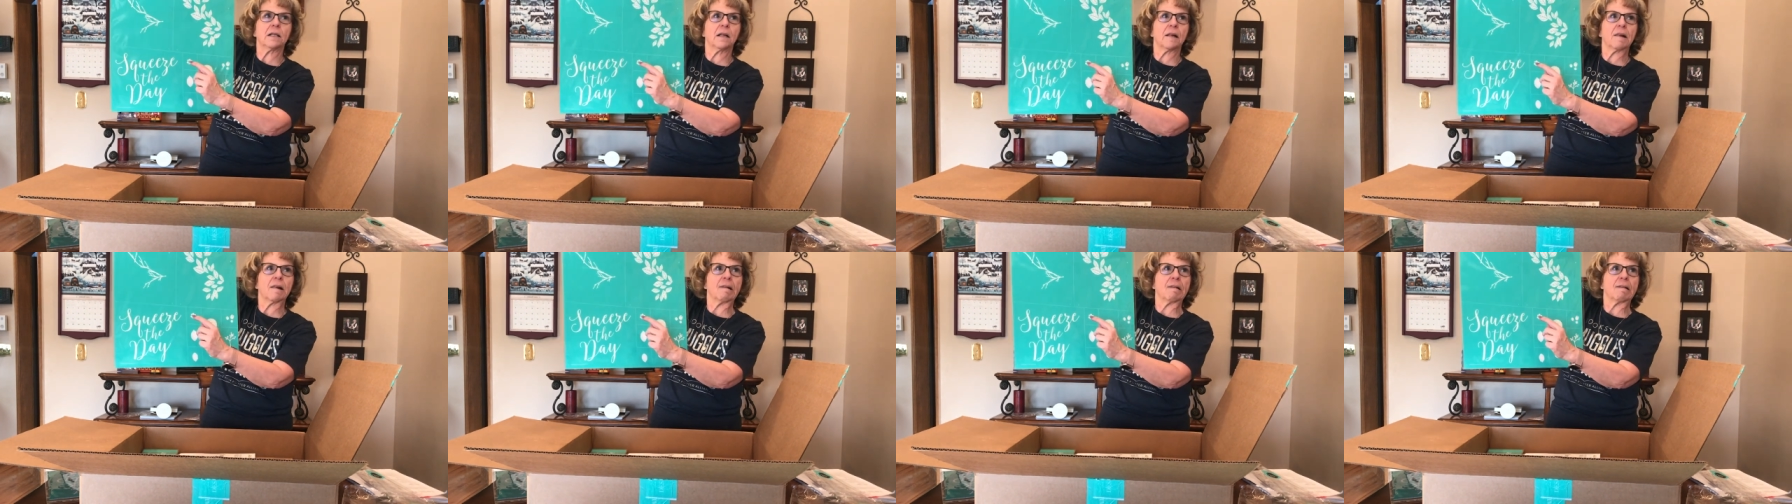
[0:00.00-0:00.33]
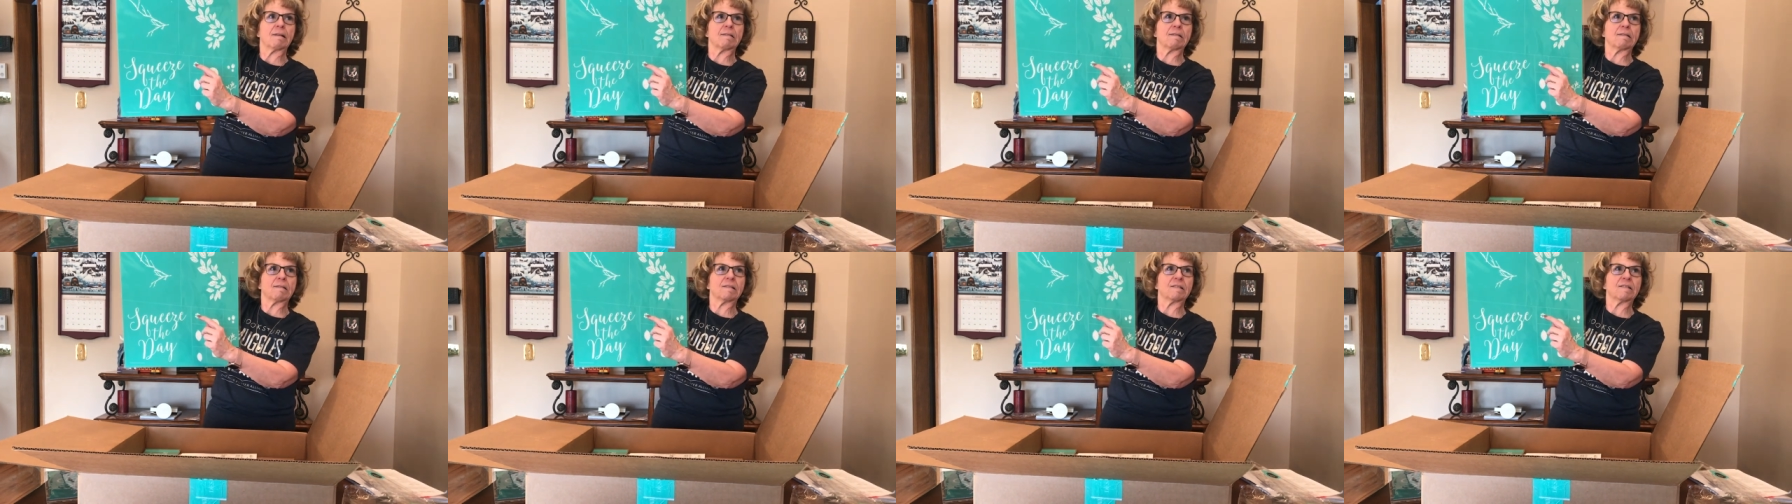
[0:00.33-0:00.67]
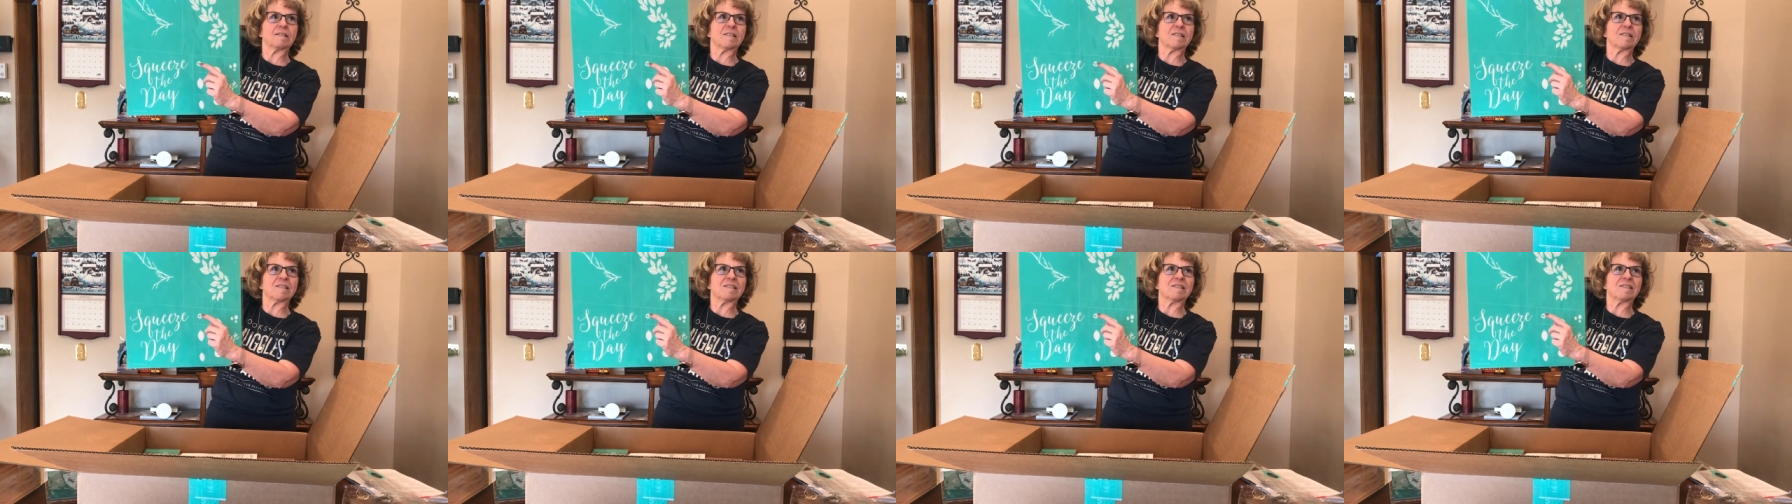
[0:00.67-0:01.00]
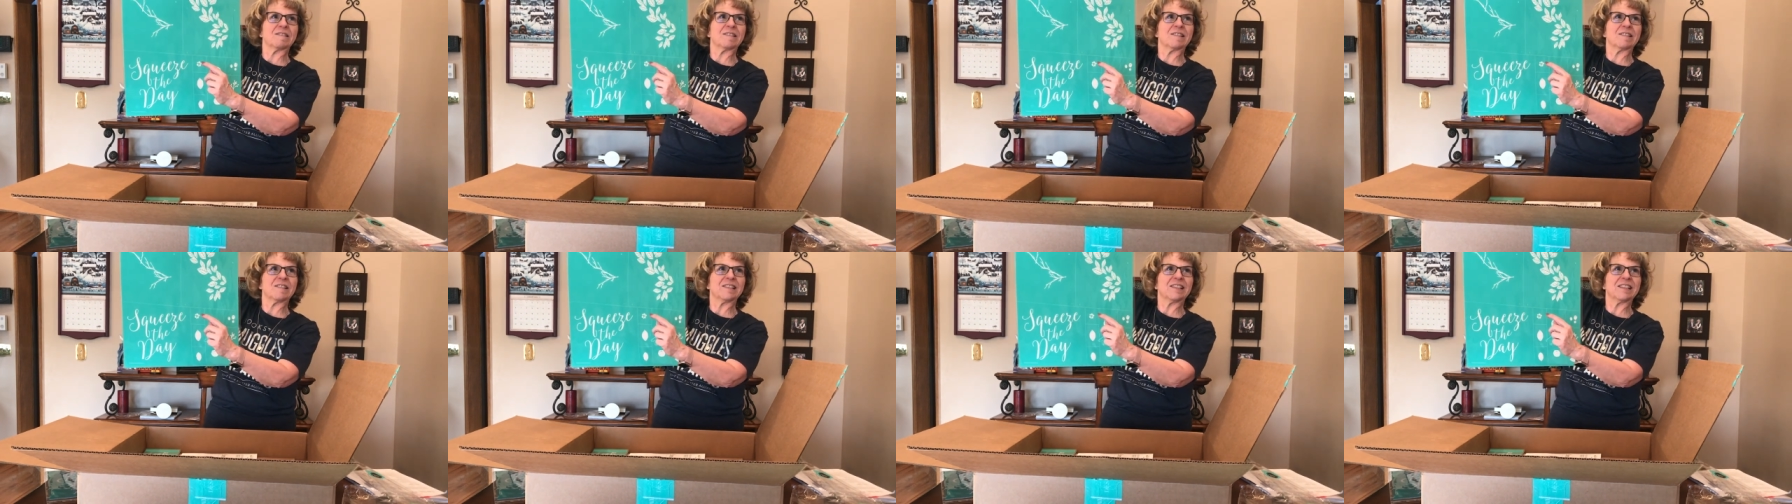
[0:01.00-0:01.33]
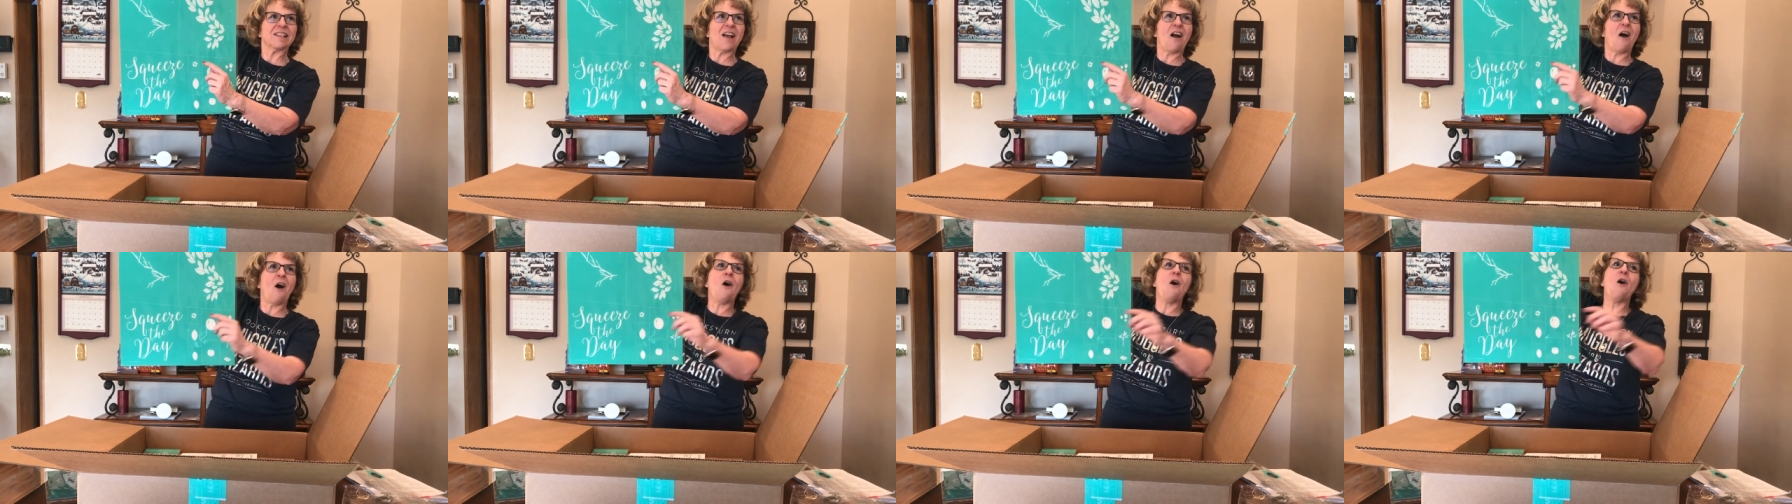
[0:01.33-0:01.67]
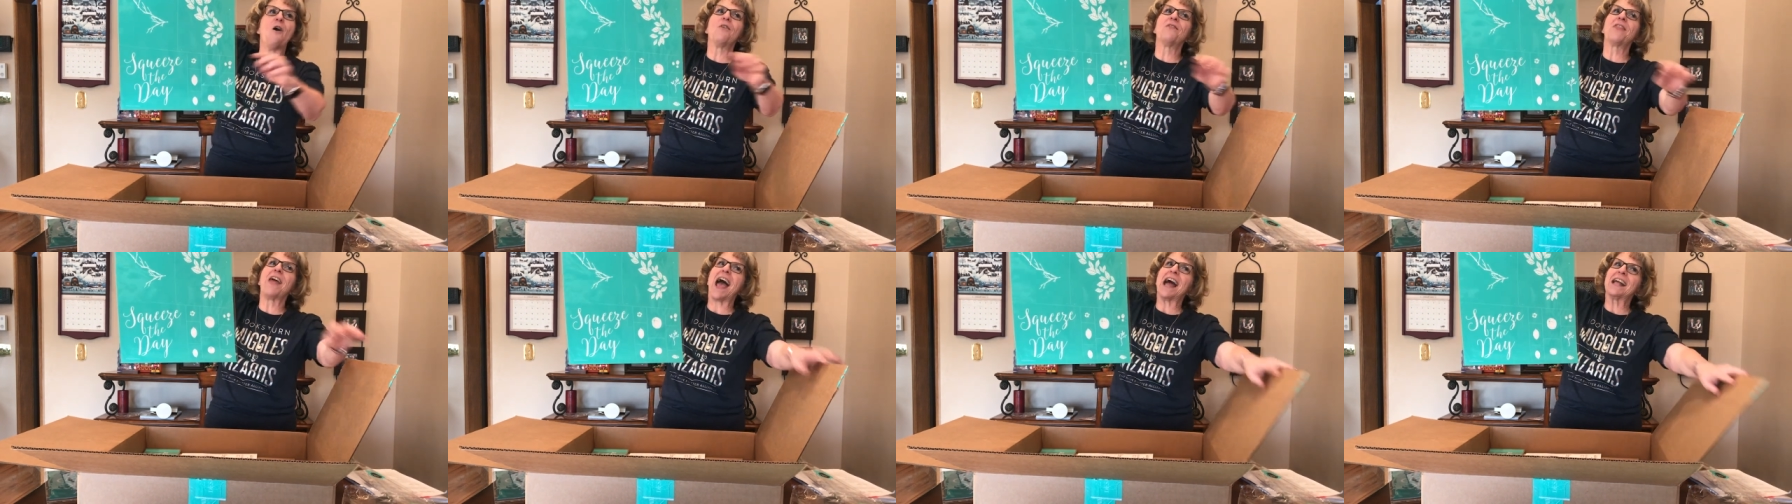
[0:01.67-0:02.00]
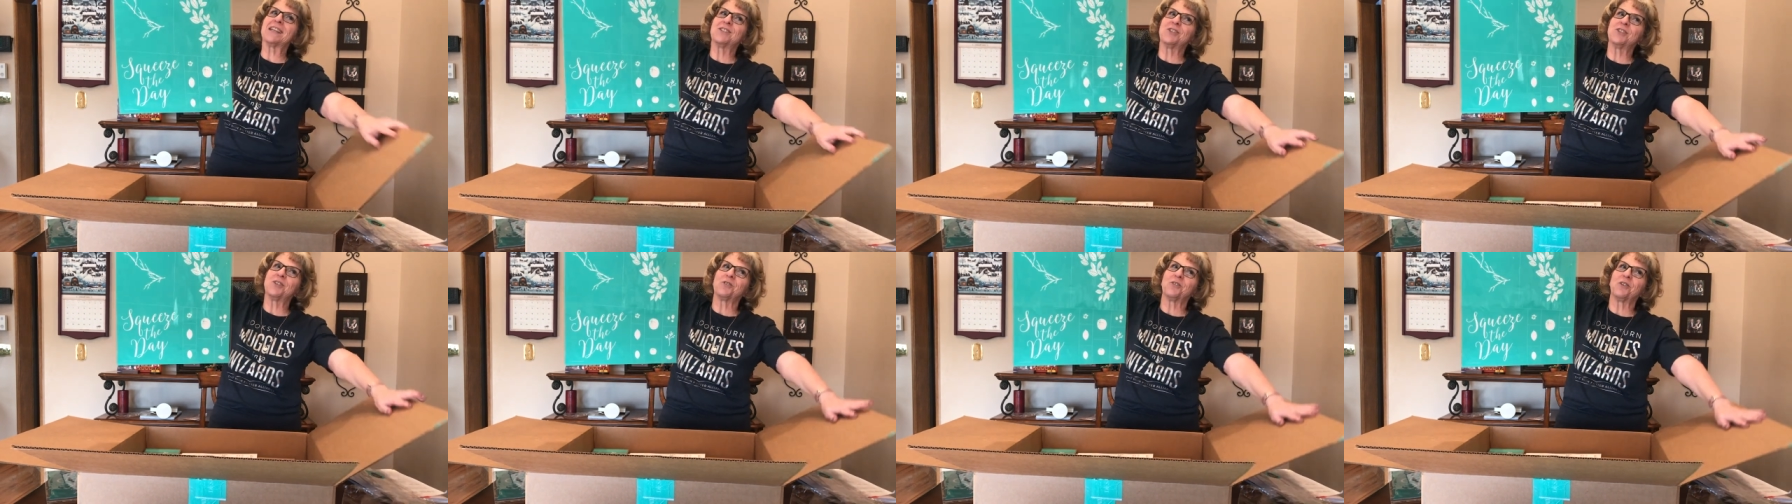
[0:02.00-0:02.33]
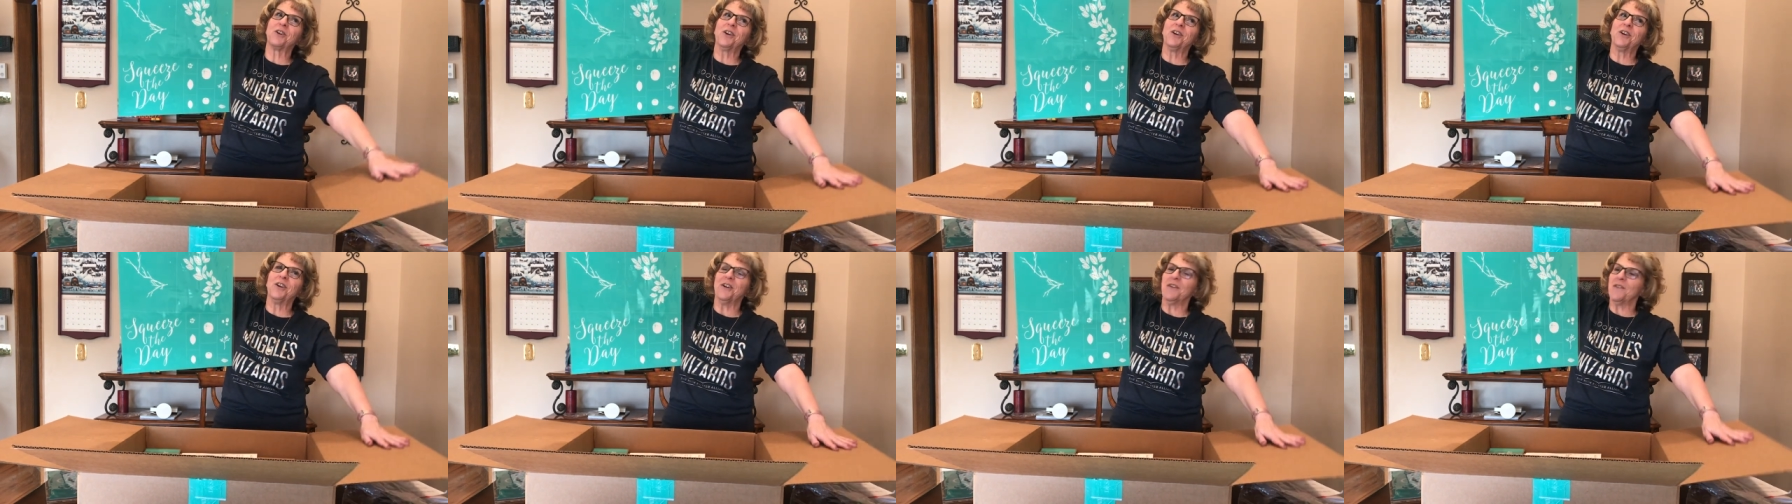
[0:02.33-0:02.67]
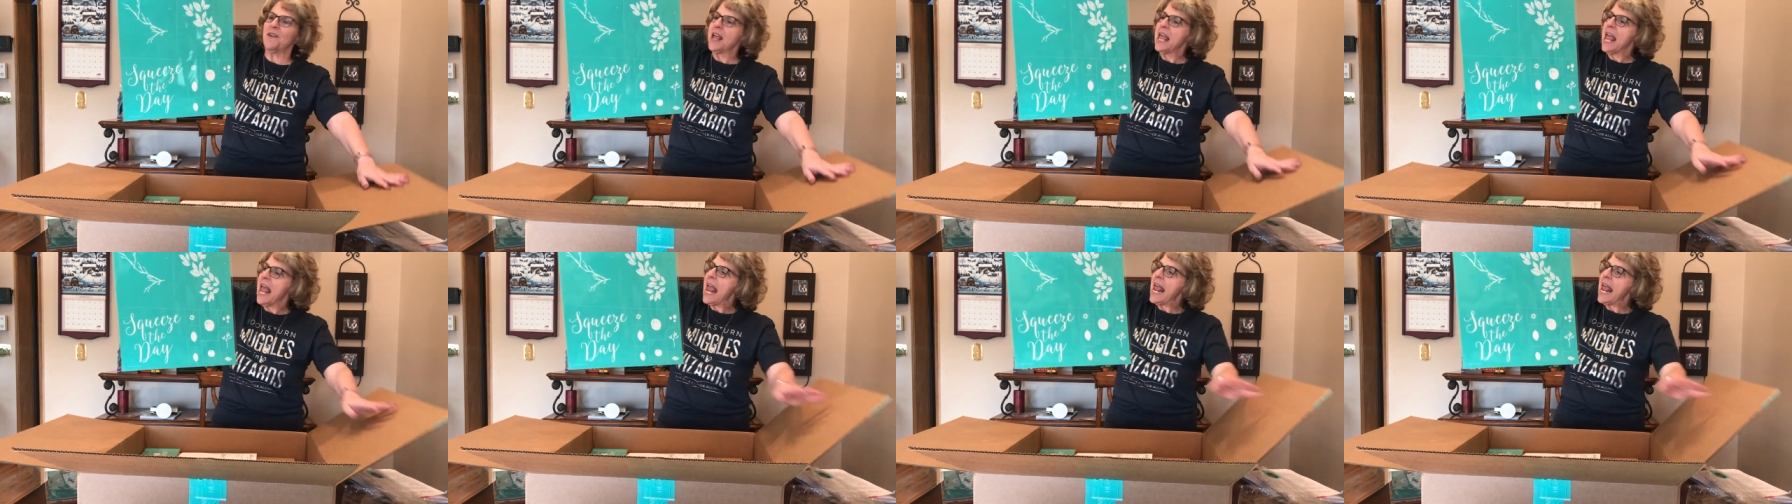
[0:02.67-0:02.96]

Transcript: Fil A's lemonade and how good. oh, that's true.